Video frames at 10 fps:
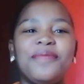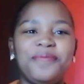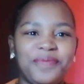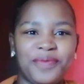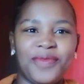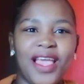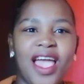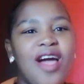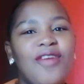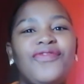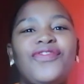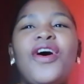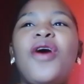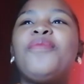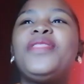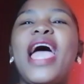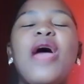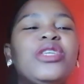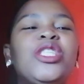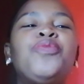them from
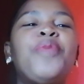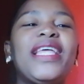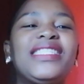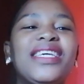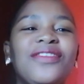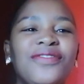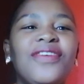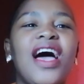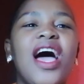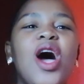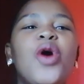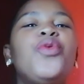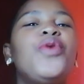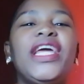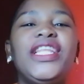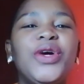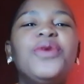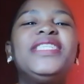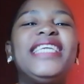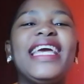their respective
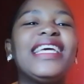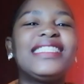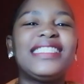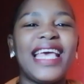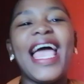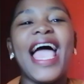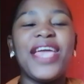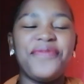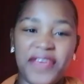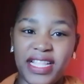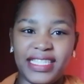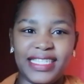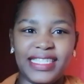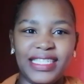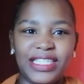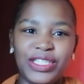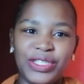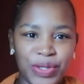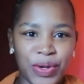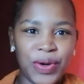radio gigs at Highveld.
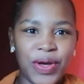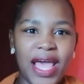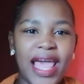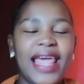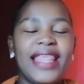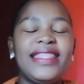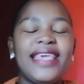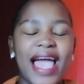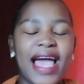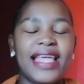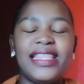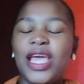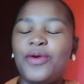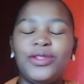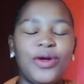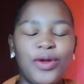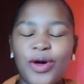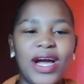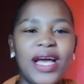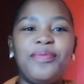You know? Yeah, they will no
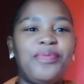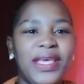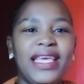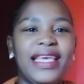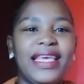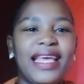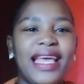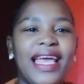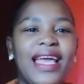longer be